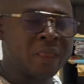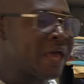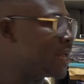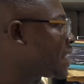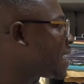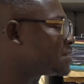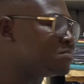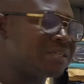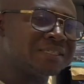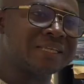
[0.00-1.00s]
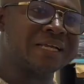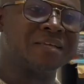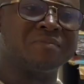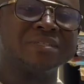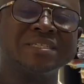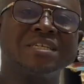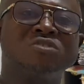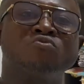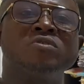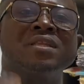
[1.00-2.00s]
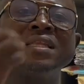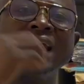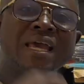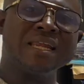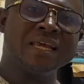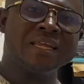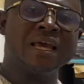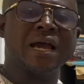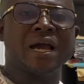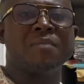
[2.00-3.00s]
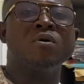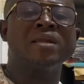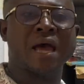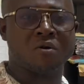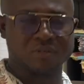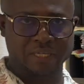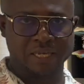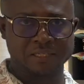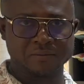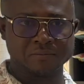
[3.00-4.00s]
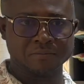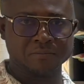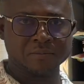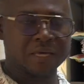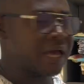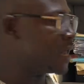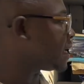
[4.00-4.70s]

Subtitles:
and that means that the person is retaining carbon dioxide, and